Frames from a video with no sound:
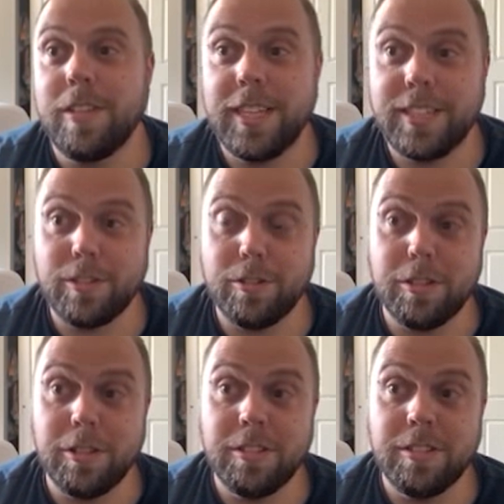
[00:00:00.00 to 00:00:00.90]
That's
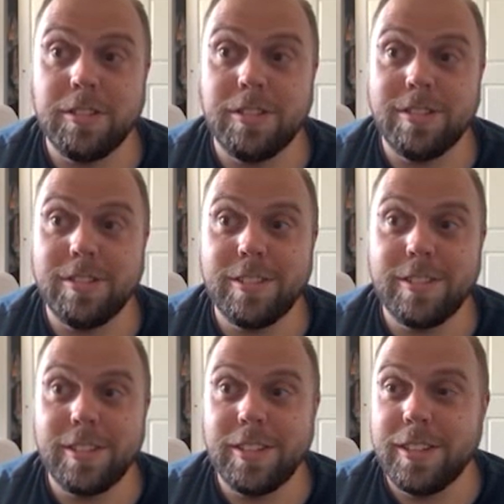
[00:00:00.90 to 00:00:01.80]
cool.
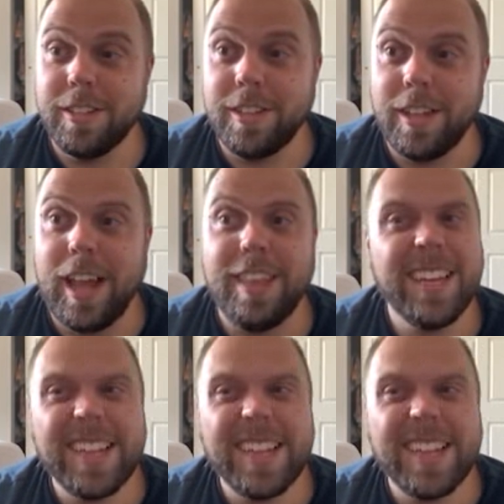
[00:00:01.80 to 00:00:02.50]
I think